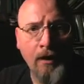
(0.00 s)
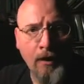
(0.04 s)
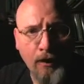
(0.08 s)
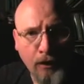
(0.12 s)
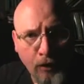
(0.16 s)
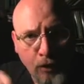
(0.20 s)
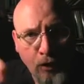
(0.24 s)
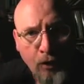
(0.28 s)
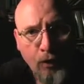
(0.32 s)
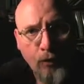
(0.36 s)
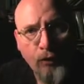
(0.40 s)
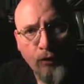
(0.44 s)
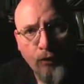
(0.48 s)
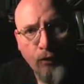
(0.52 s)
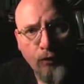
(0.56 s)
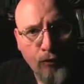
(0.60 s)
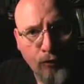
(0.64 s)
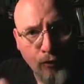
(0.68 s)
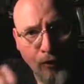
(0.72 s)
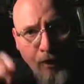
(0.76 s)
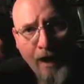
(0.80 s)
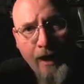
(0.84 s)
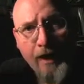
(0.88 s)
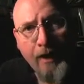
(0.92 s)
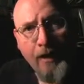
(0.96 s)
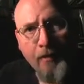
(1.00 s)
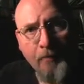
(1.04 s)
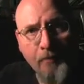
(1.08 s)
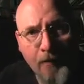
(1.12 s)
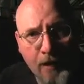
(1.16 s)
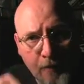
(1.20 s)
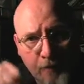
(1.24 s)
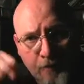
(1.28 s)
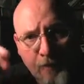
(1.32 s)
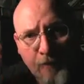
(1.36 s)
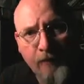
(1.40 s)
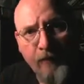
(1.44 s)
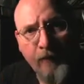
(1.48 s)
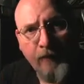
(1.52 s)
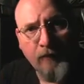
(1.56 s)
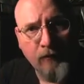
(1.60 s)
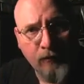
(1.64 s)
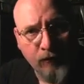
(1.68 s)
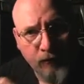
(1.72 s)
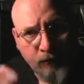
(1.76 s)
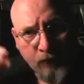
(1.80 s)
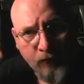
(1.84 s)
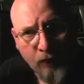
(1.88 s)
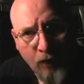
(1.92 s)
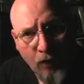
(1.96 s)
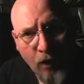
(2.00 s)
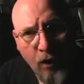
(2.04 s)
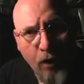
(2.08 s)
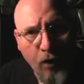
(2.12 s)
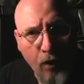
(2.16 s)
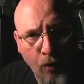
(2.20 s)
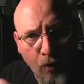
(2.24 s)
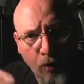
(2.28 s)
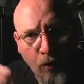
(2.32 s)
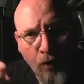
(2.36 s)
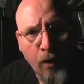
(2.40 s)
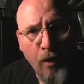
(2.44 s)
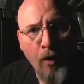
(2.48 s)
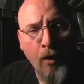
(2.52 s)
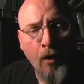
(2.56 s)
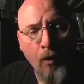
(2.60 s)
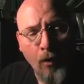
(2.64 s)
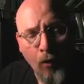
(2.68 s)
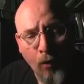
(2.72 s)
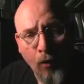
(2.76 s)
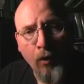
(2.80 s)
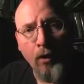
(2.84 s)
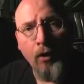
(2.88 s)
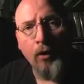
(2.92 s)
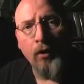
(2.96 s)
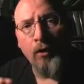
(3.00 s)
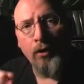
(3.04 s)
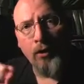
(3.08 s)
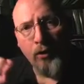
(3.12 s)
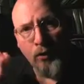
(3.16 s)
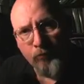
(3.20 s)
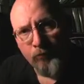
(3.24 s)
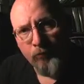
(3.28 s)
you know you crank them up and they just go, or